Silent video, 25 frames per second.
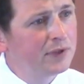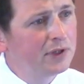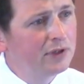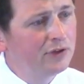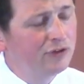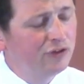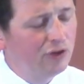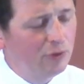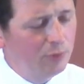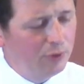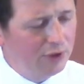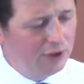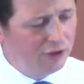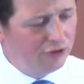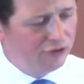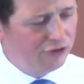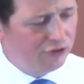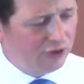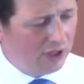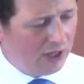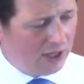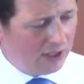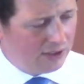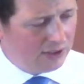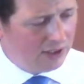Someone has
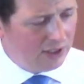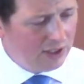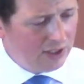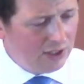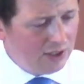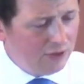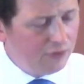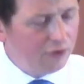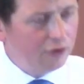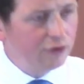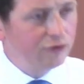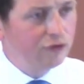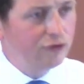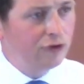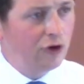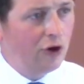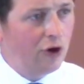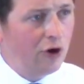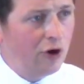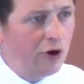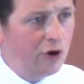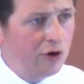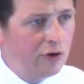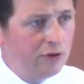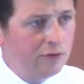said the
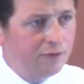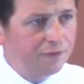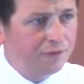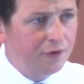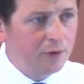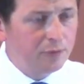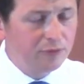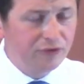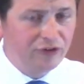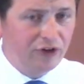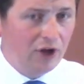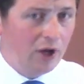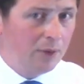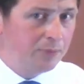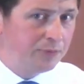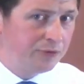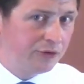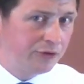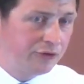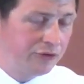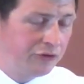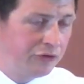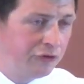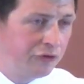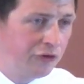turn from
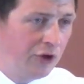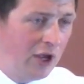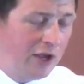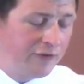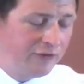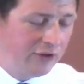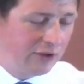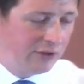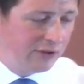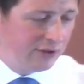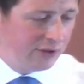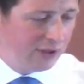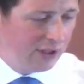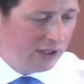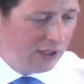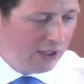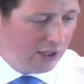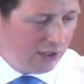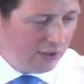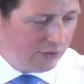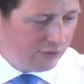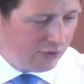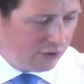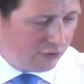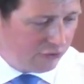chapter 7
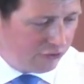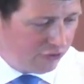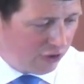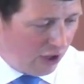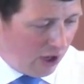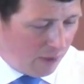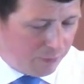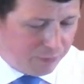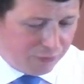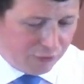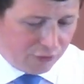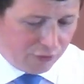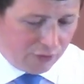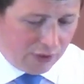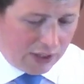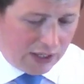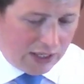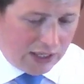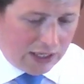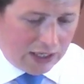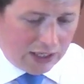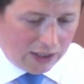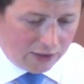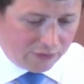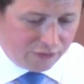to chapter
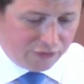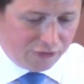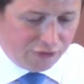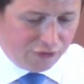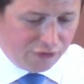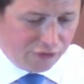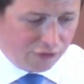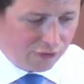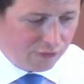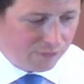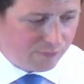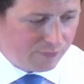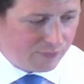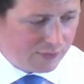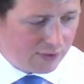8